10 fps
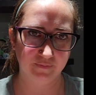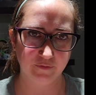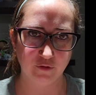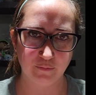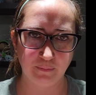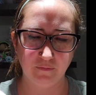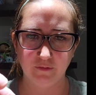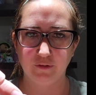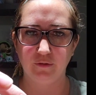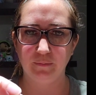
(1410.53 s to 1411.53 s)
there's
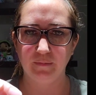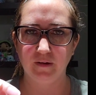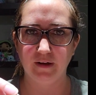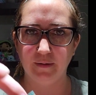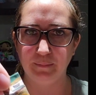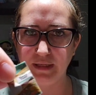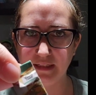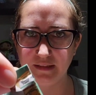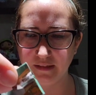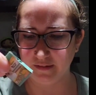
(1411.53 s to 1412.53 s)
little
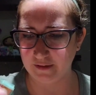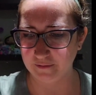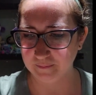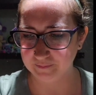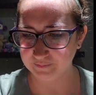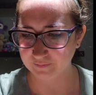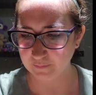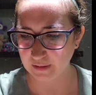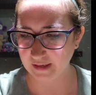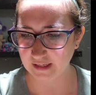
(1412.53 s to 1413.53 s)
beads in there,
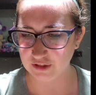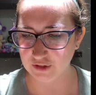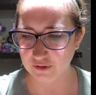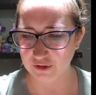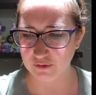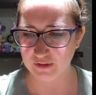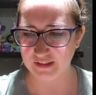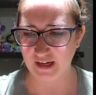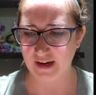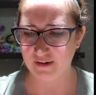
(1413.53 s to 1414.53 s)
but I guess you could use
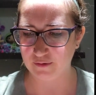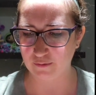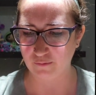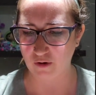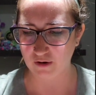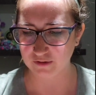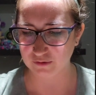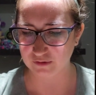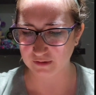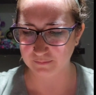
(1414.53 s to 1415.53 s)
sand or rocks
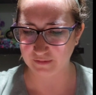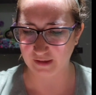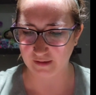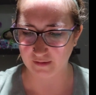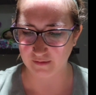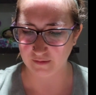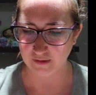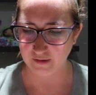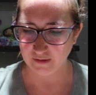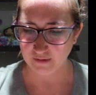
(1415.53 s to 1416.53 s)
or something. And
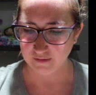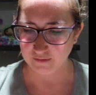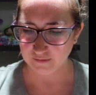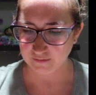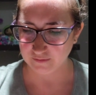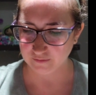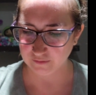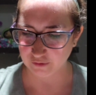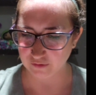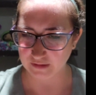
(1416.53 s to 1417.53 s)

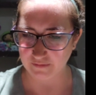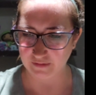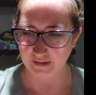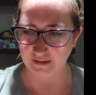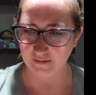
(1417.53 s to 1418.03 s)
there's even